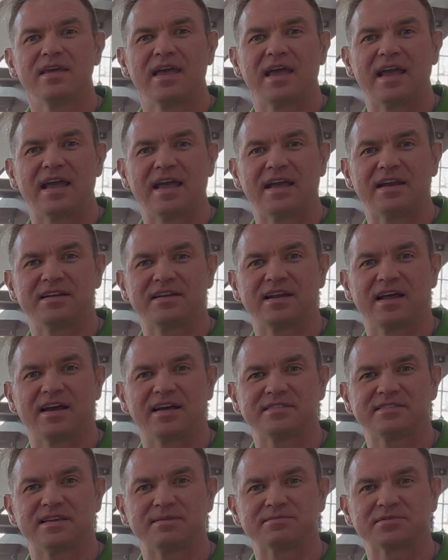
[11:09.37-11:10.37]
and
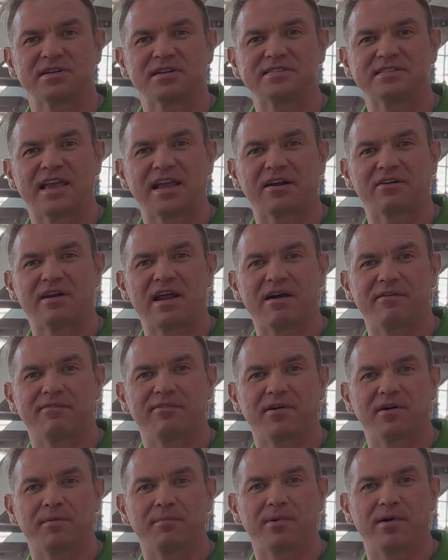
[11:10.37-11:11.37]
Tim's going to take her out
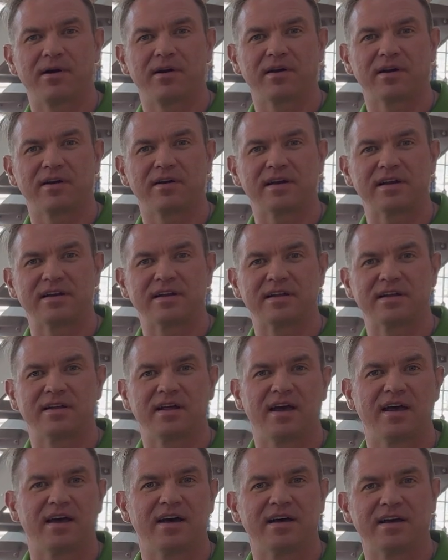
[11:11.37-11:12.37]
for a burger and
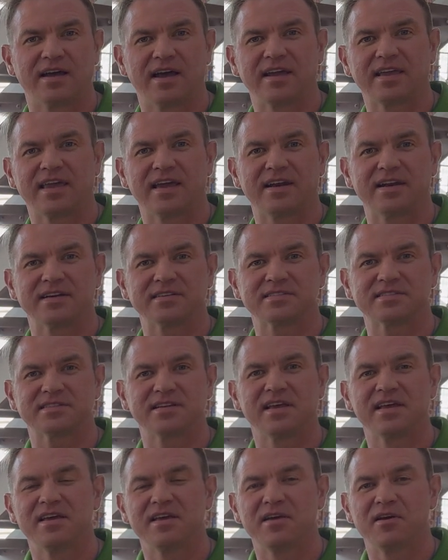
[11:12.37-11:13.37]
a Guinness
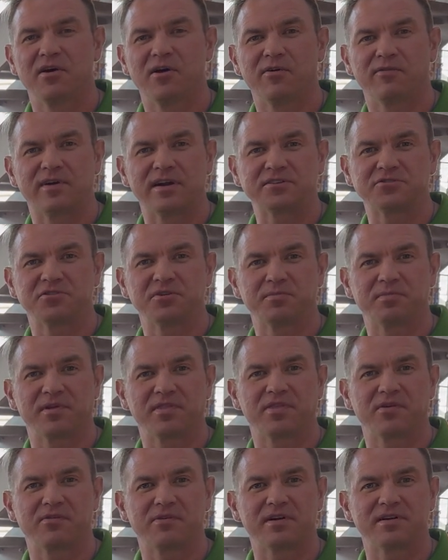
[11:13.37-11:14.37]
over at Trooper
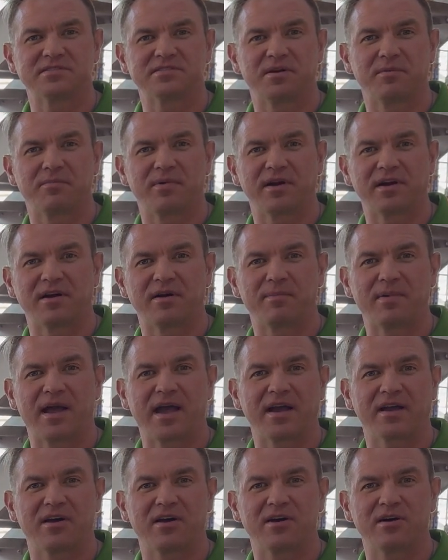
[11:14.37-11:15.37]
Thorns and bring her
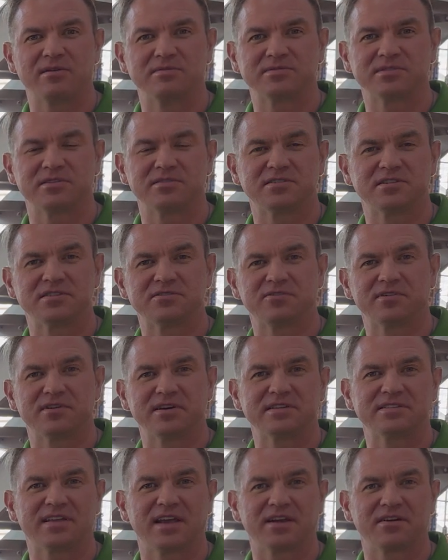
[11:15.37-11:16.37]
back home. So she's
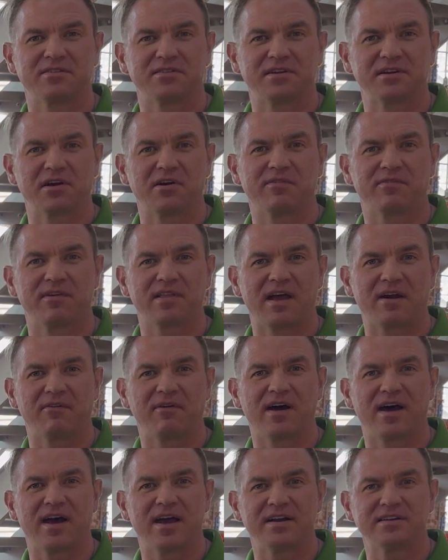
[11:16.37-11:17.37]
really tickled to go for that
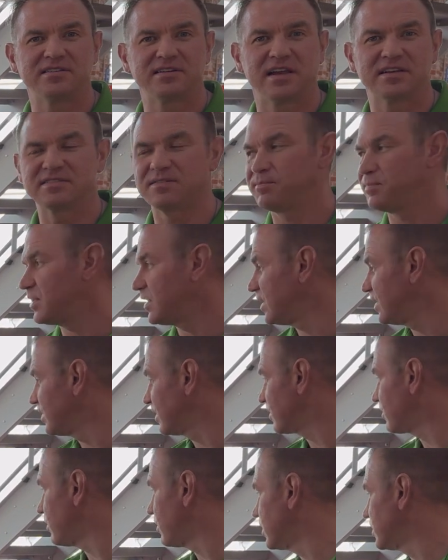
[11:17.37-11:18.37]
ride. She hasn't been in
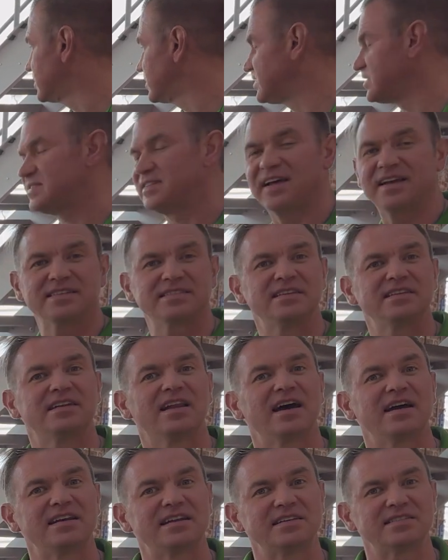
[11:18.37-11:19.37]
the car since
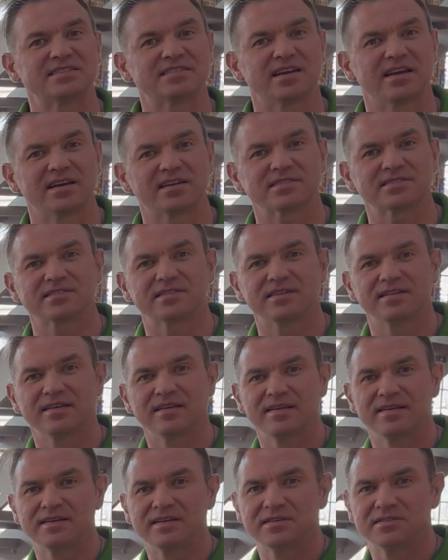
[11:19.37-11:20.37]
1996.
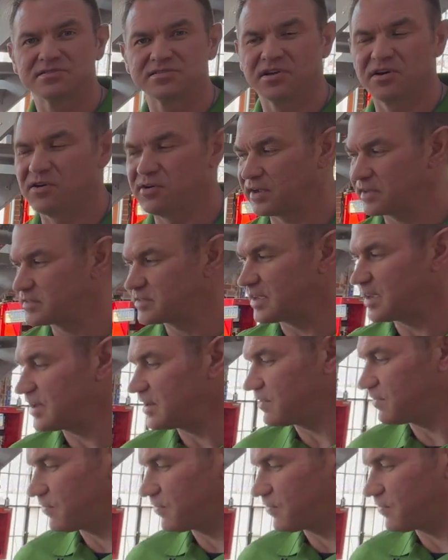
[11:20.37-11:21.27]
So excited